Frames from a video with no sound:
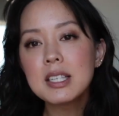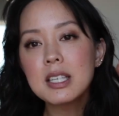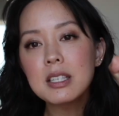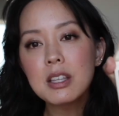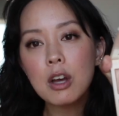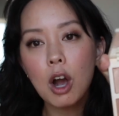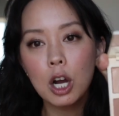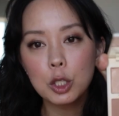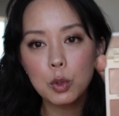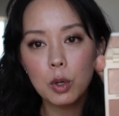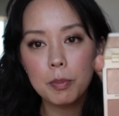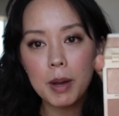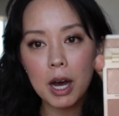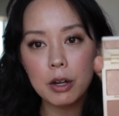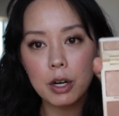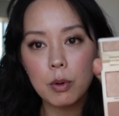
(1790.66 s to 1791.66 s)
This is the
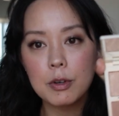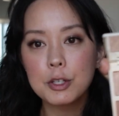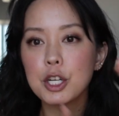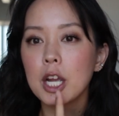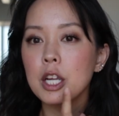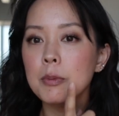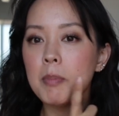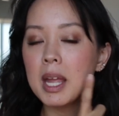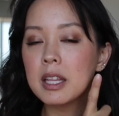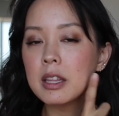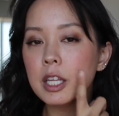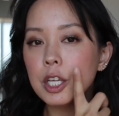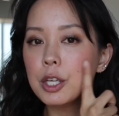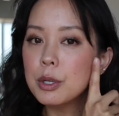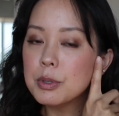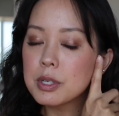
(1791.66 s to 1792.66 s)
contour powder, which I
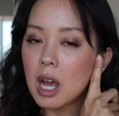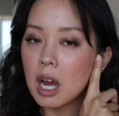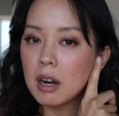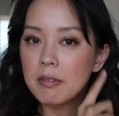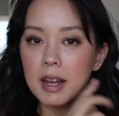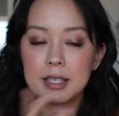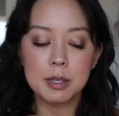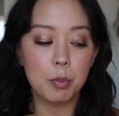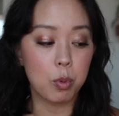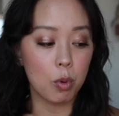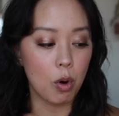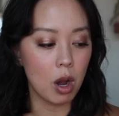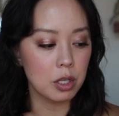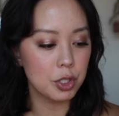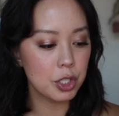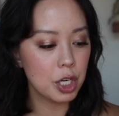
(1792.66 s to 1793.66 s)
mainly use kind of as a
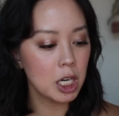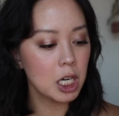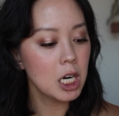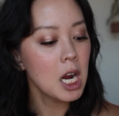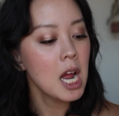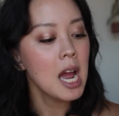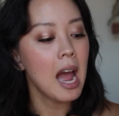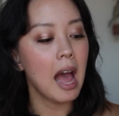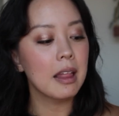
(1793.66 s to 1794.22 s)
bronzer,